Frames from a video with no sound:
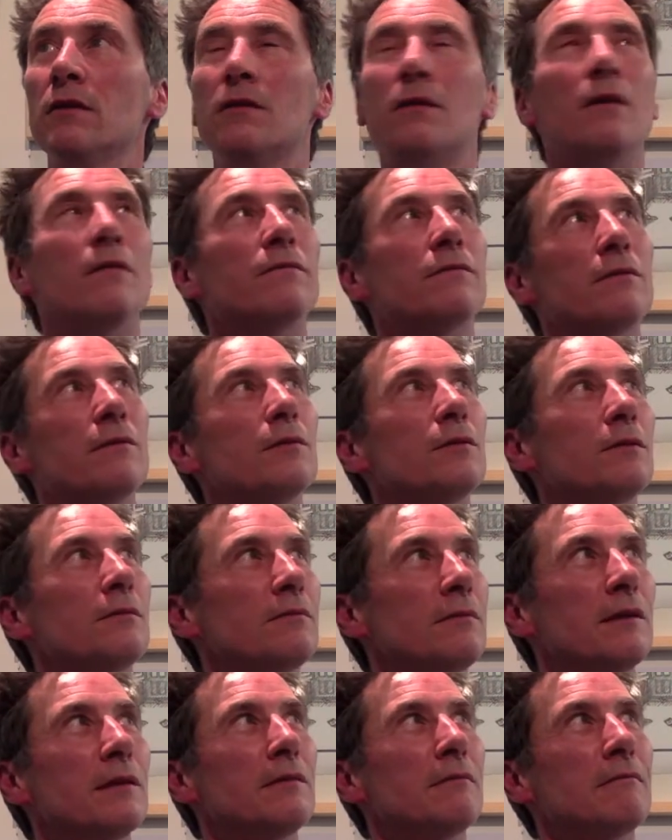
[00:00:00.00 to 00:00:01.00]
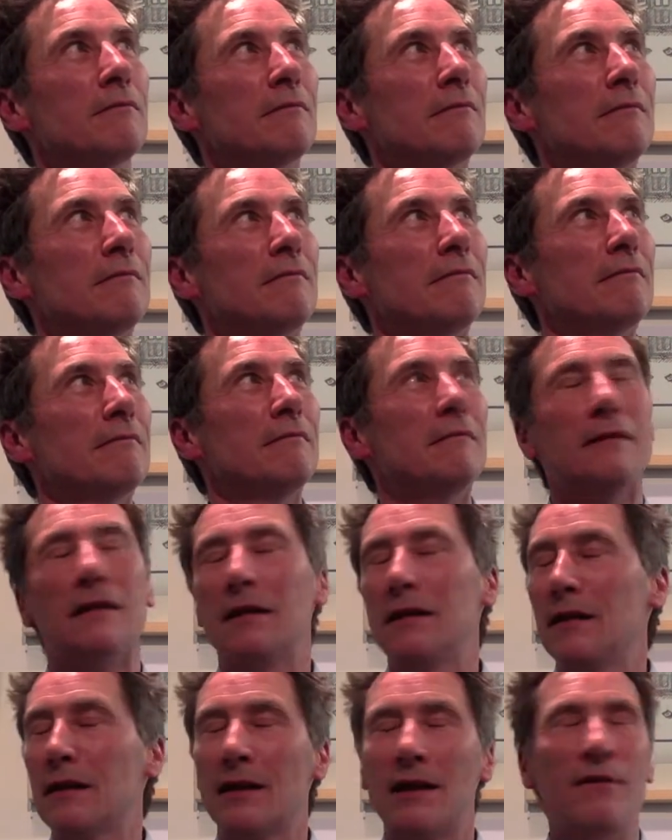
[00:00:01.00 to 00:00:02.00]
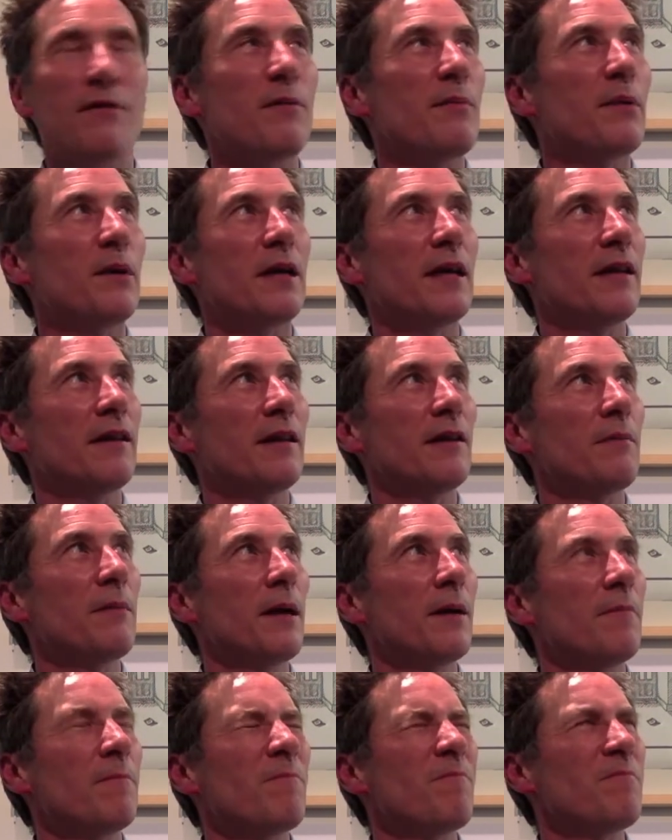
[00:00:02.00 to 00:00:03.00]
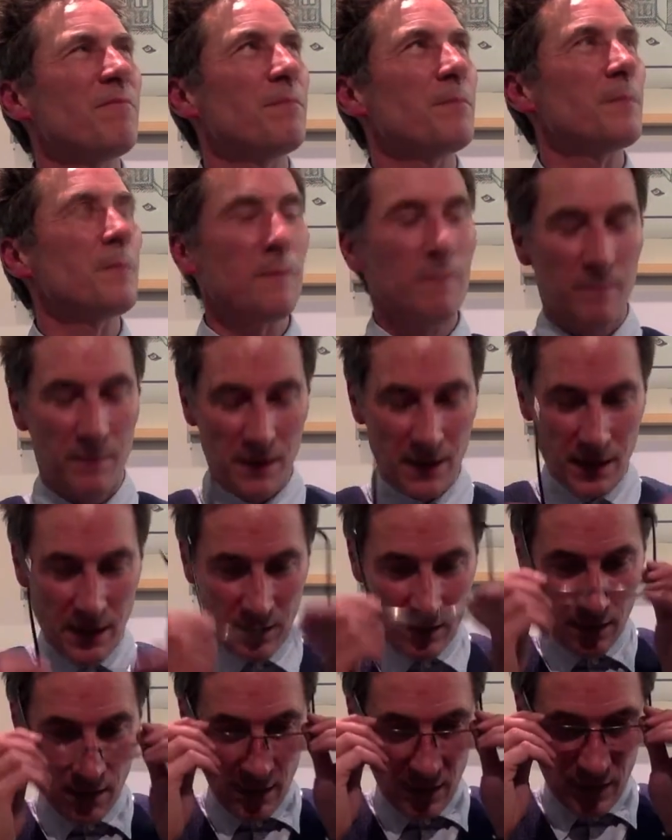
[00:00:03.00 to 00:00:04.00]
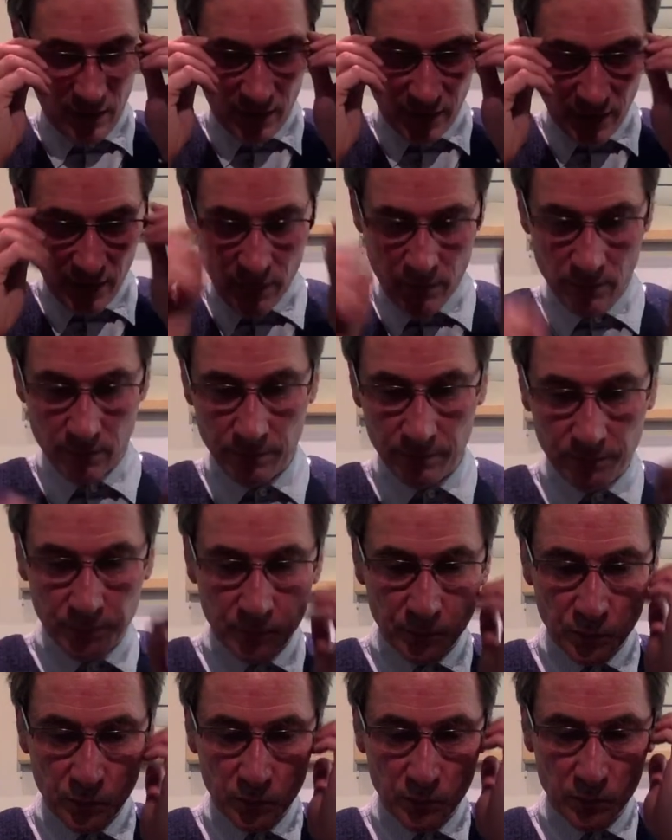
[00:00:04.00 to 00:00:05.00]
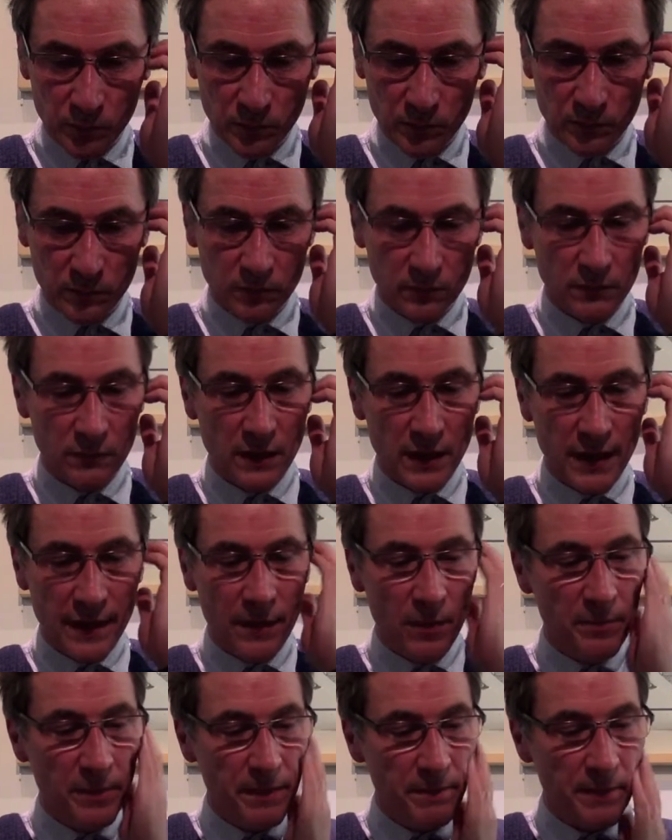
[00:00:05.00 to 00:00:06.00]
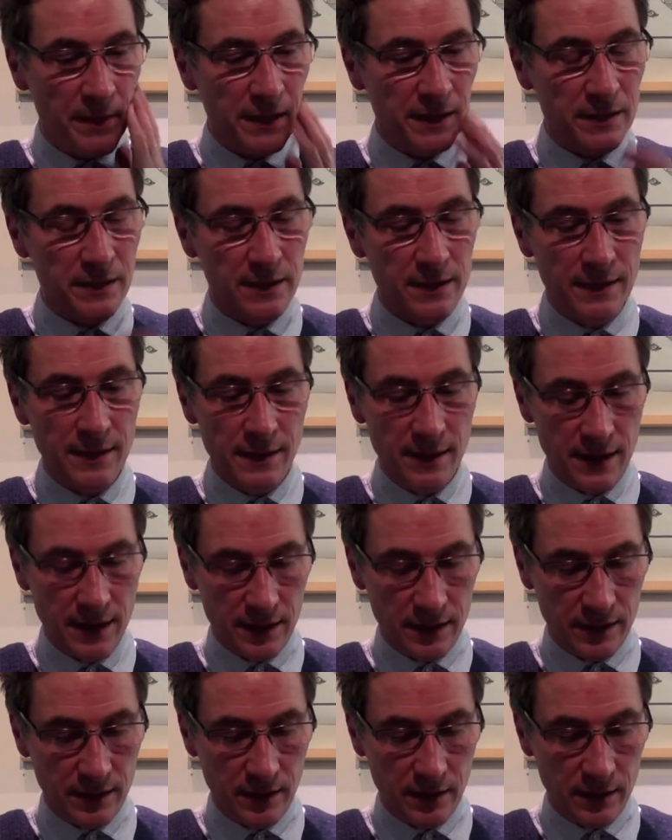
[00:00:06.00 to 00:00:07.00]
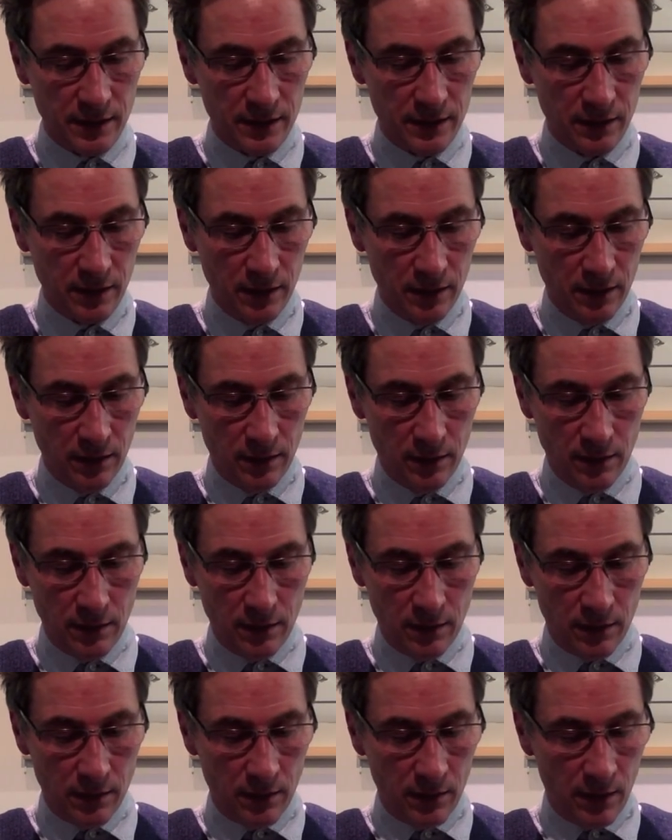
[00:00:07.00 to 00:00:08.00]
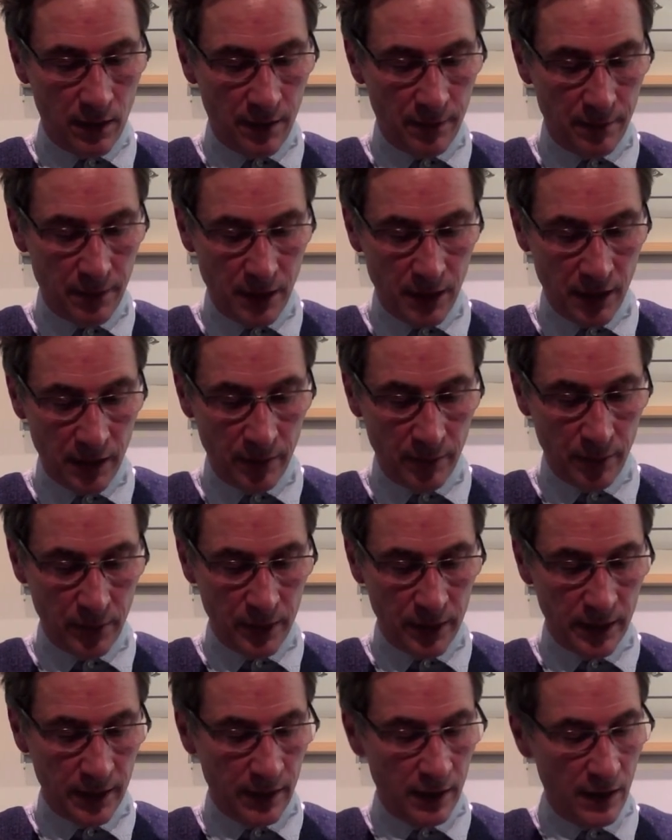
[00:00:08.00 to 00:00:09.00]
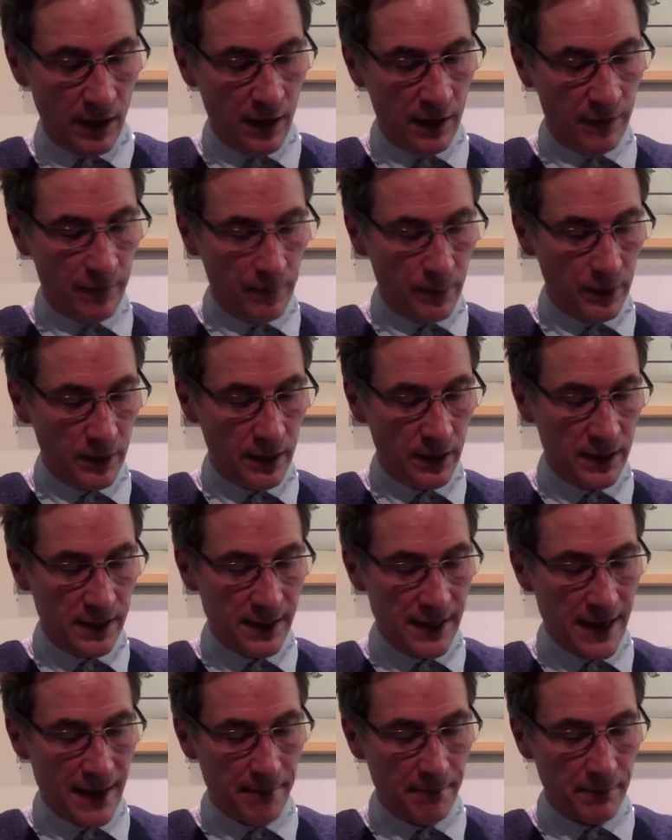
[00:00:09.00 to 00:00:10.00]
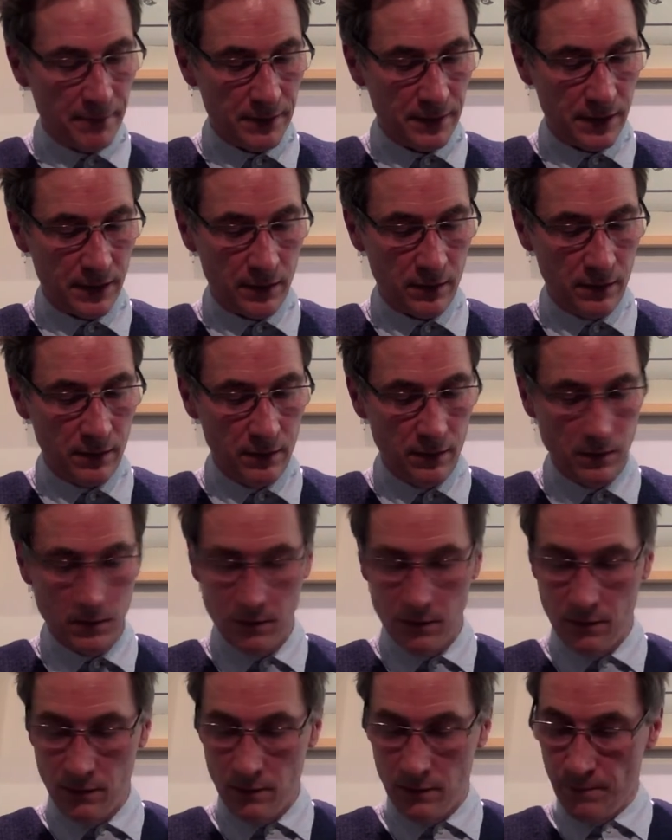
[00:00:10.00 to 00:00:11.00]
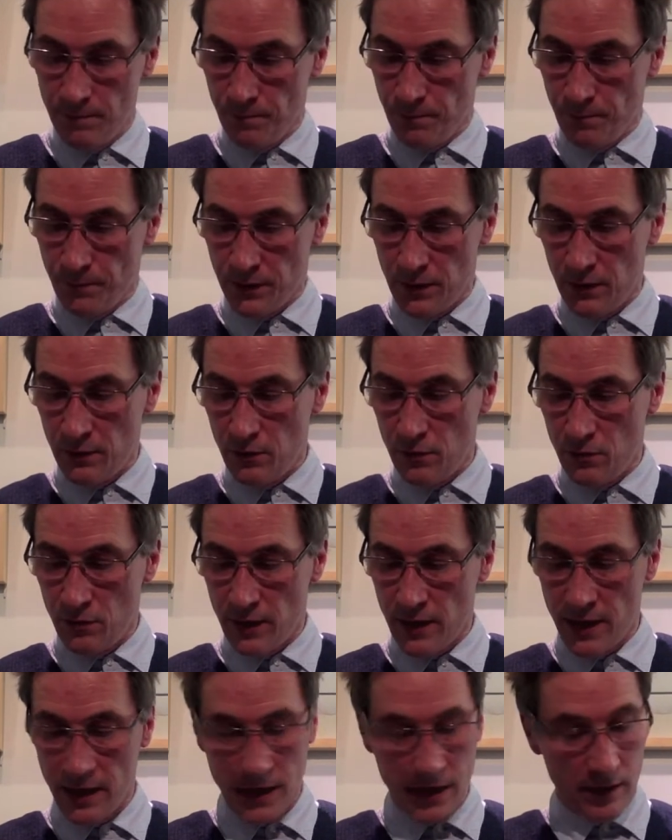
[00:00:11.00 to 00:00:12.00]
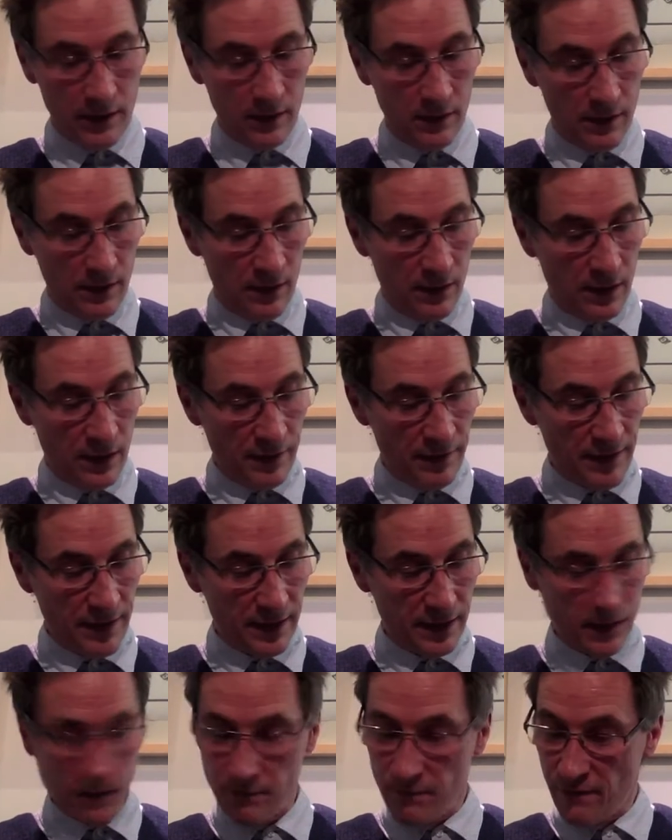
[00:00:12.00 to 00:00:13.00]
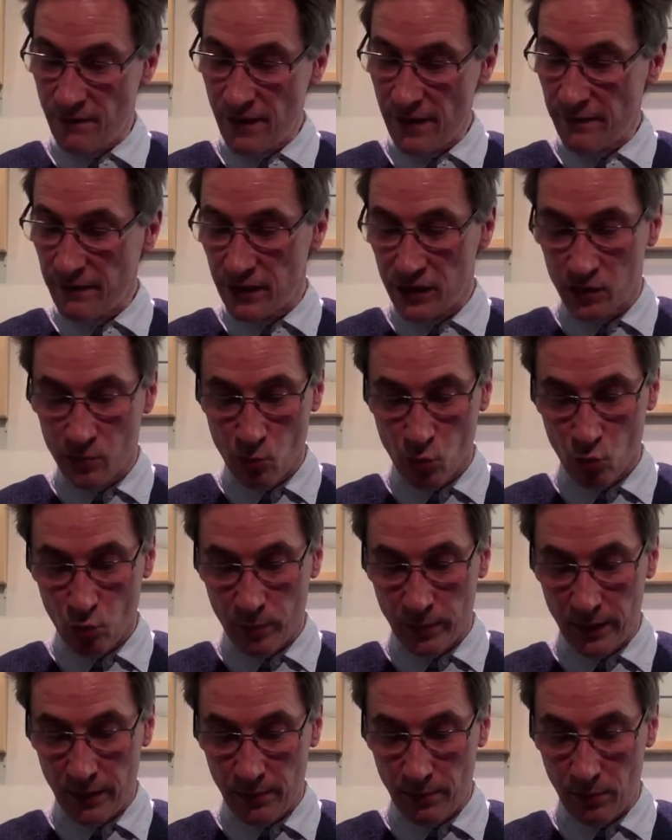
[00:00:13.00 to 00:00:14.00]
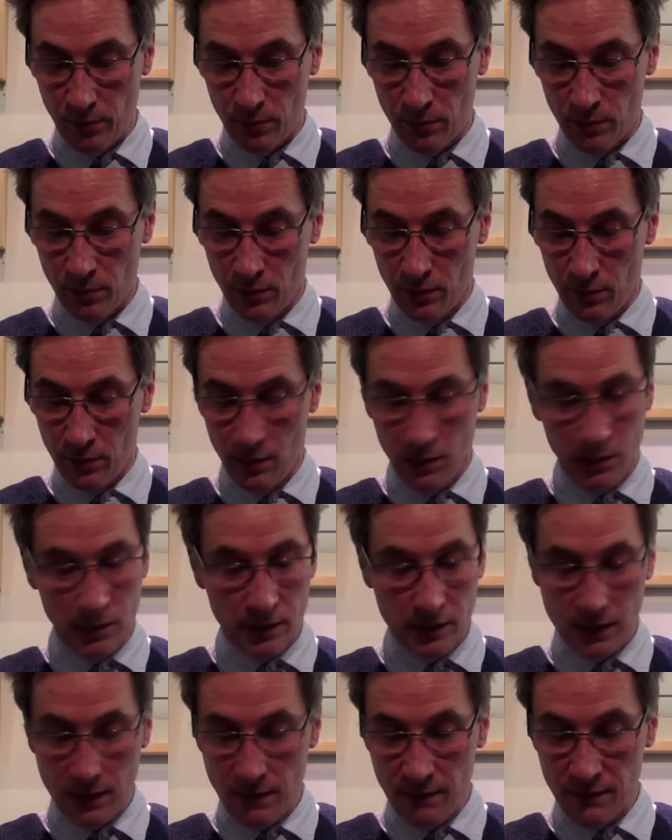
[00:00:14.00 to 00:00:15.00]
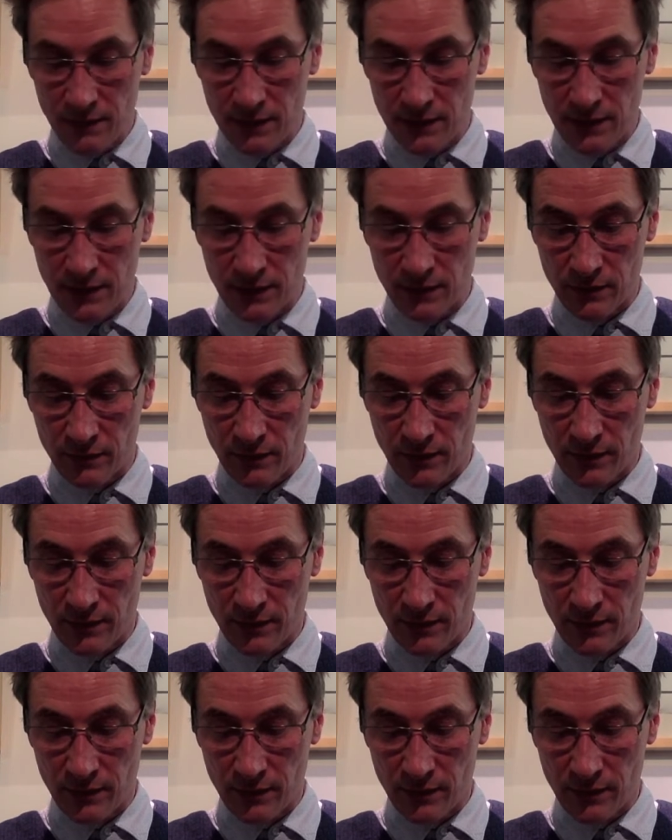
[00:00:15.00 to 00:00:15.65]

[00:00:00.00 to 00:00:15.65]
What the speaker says: Of course, but you can't put things back. No, it's quite interesting. So you can, yeah. So you can go so far. Yeah, there'll be bits in this that I'm kind of putting in. Like I've put these lamps in along here. Yeah. I've added some very small people because I love this sense of scale.